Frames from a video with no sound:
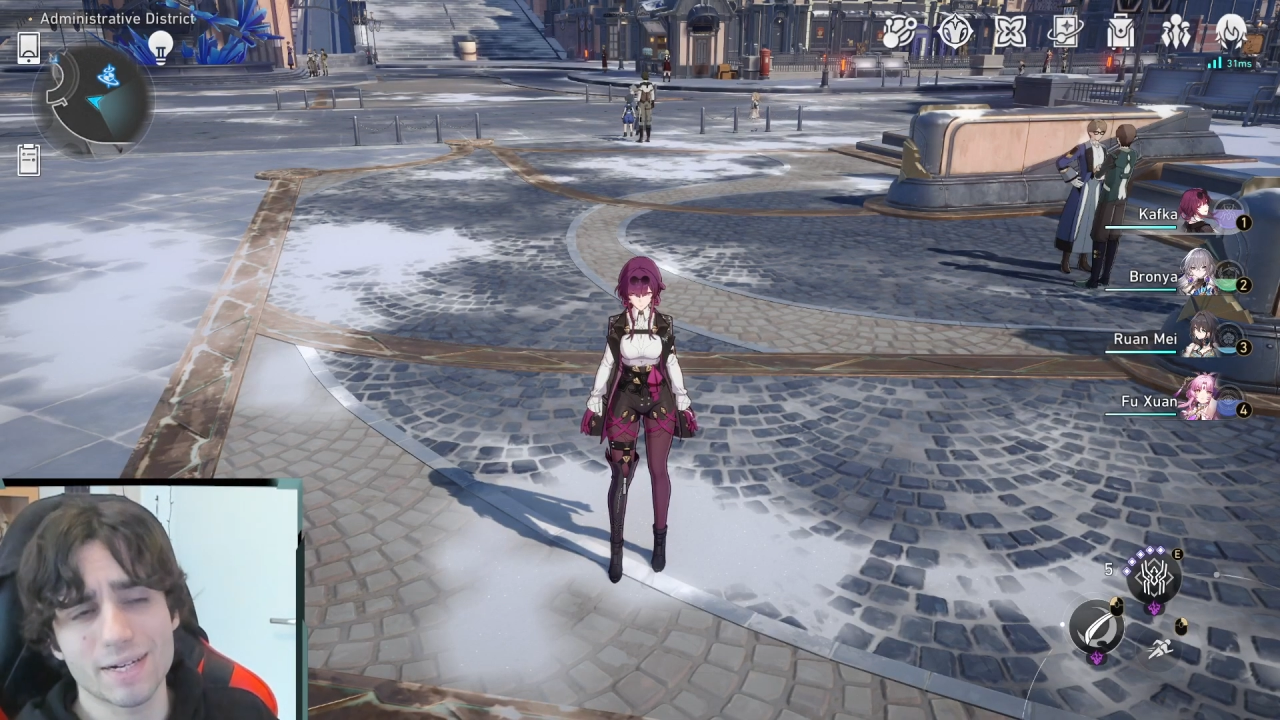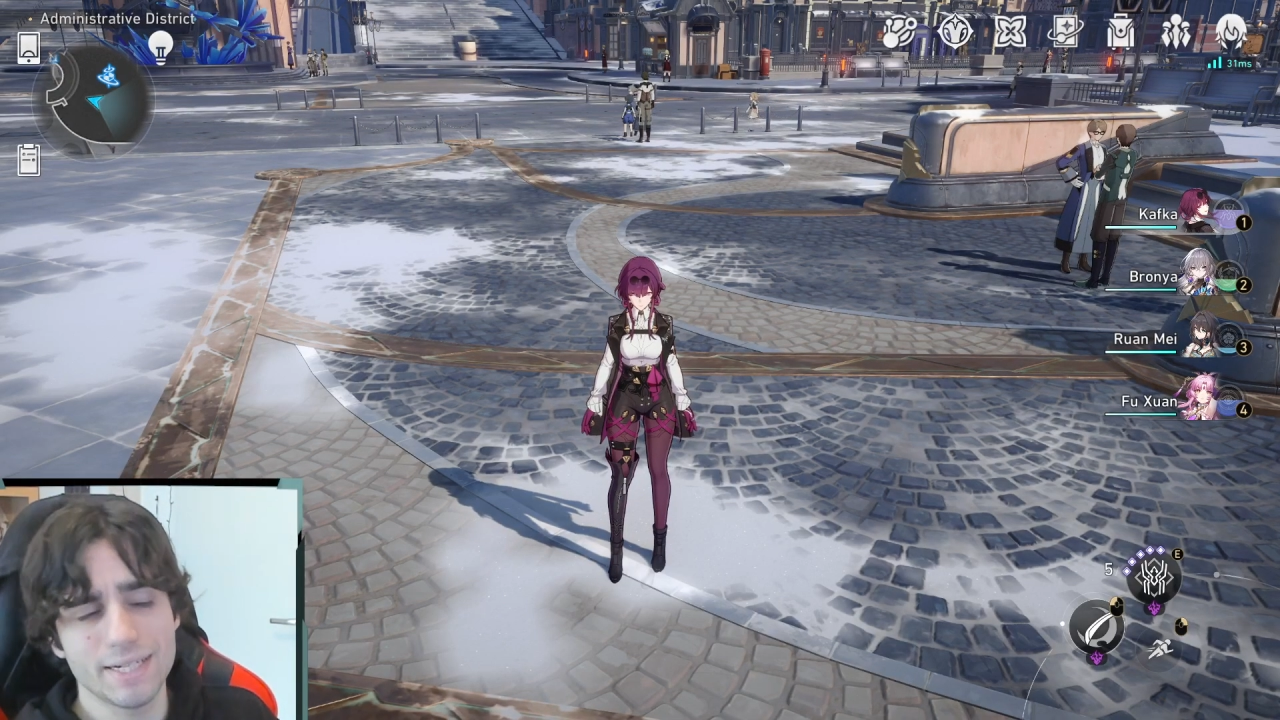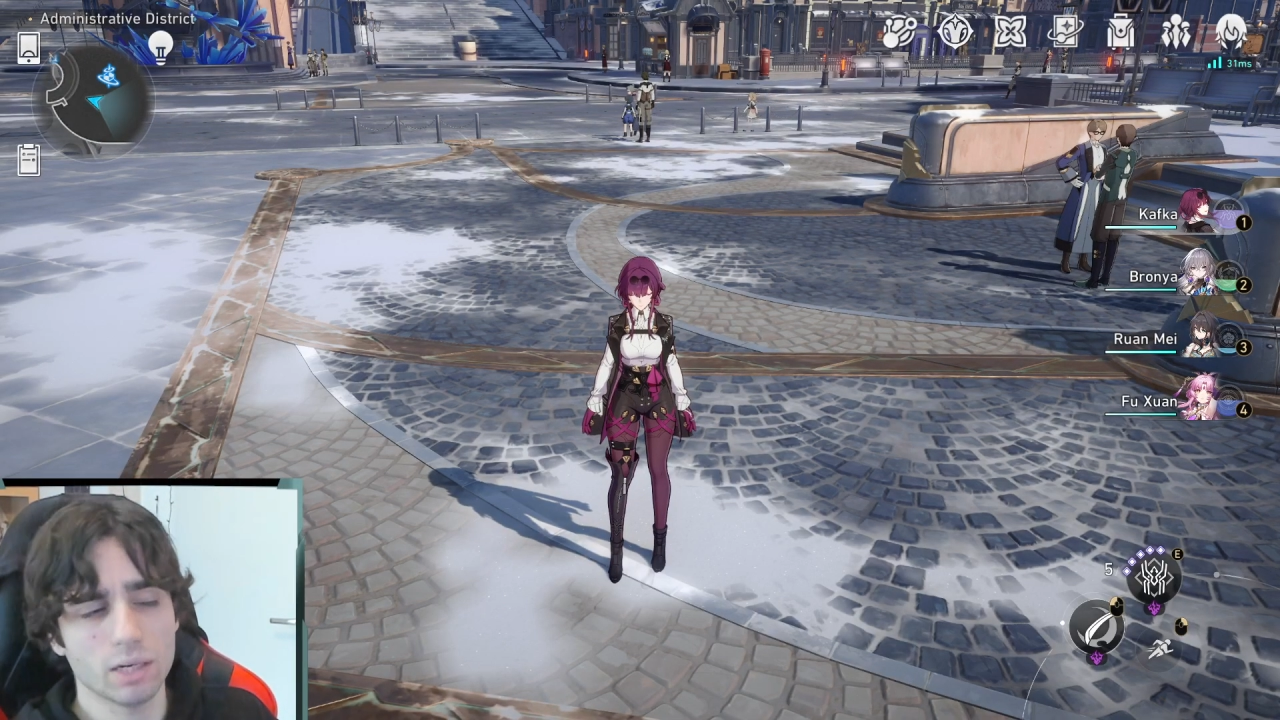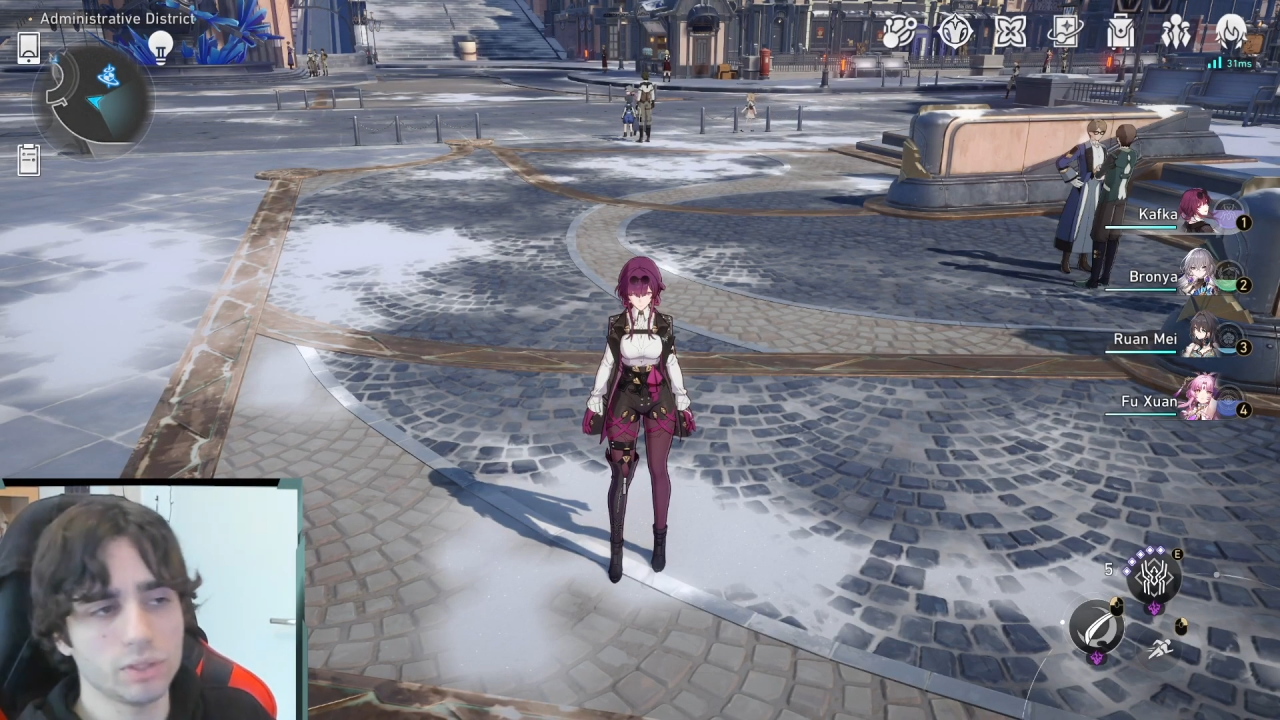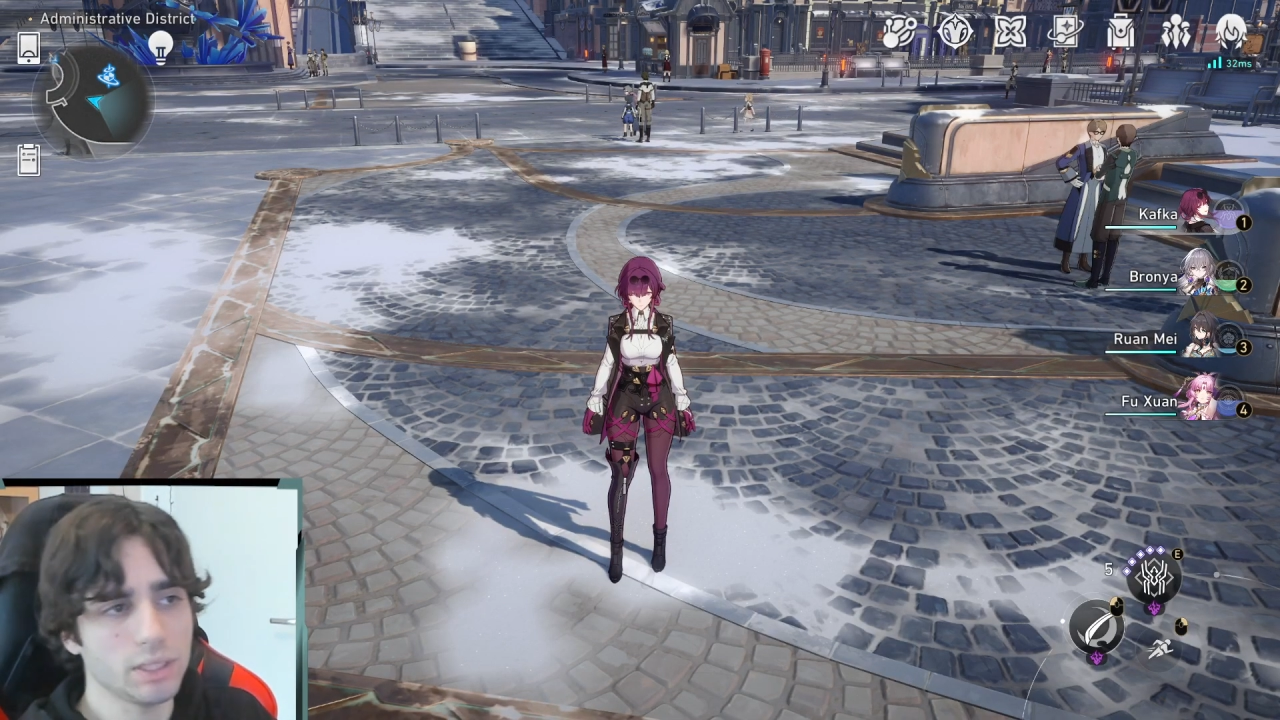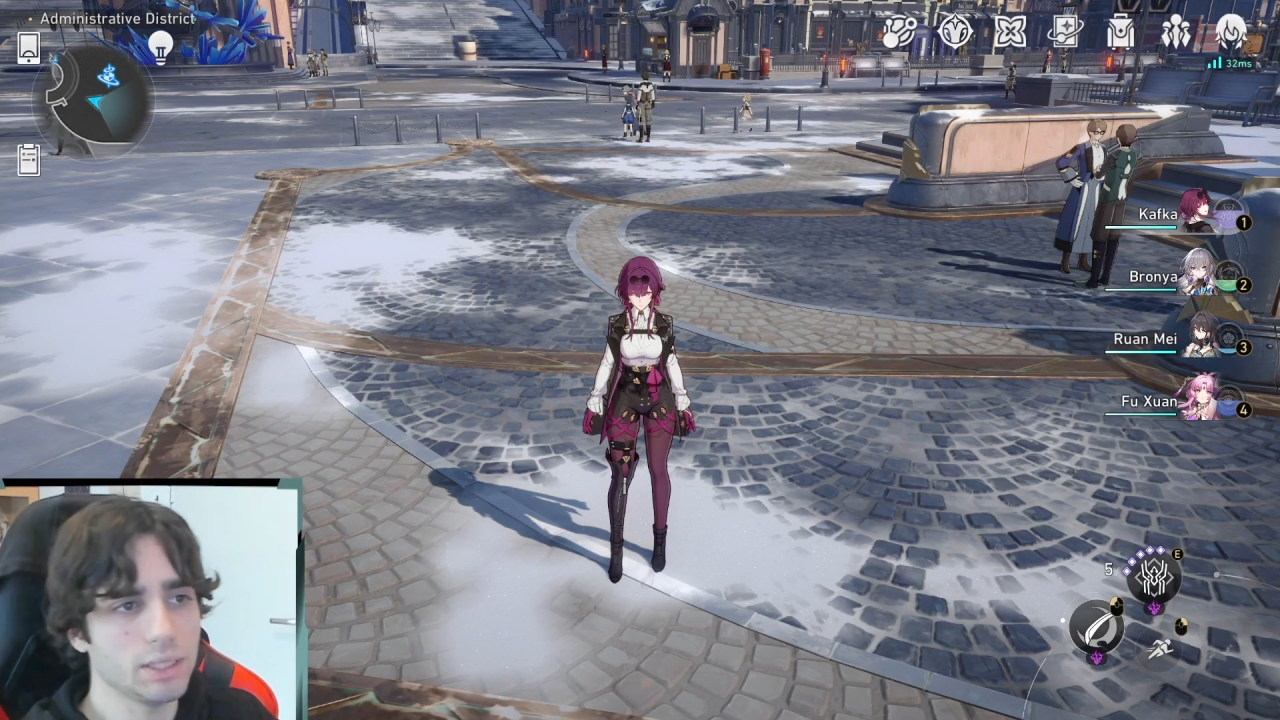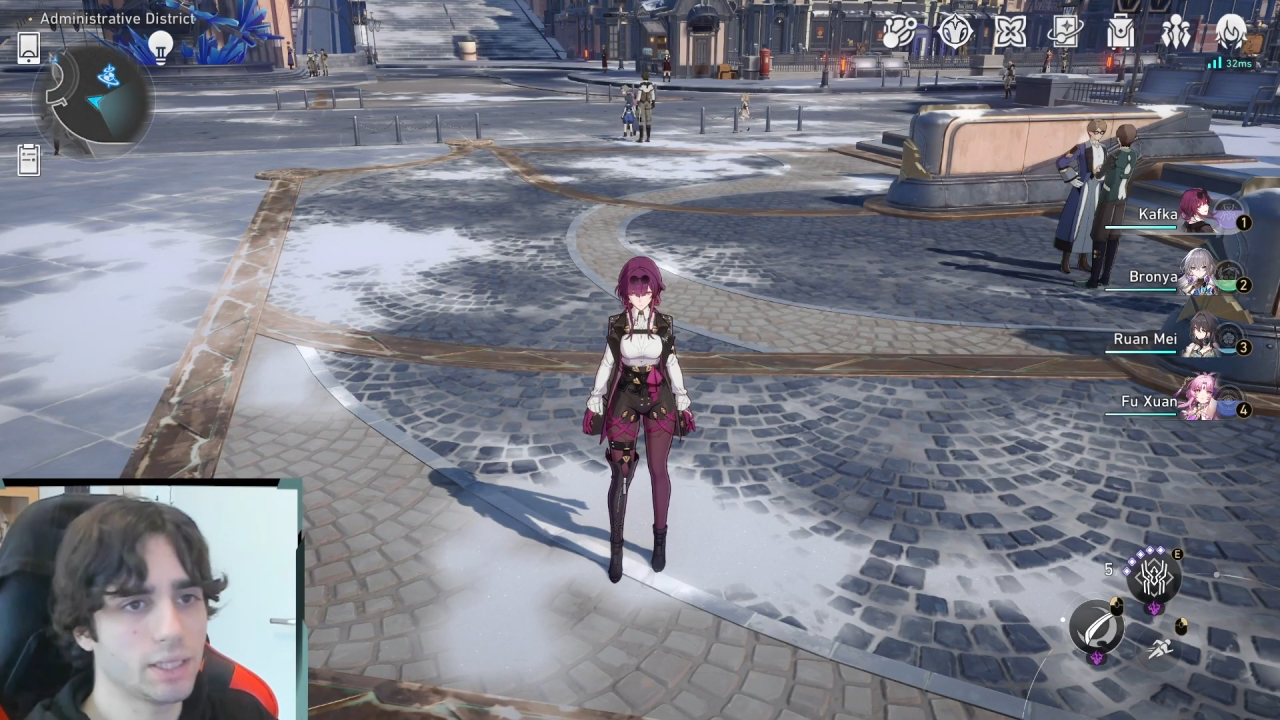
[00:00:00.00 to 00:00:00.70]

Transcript: DOT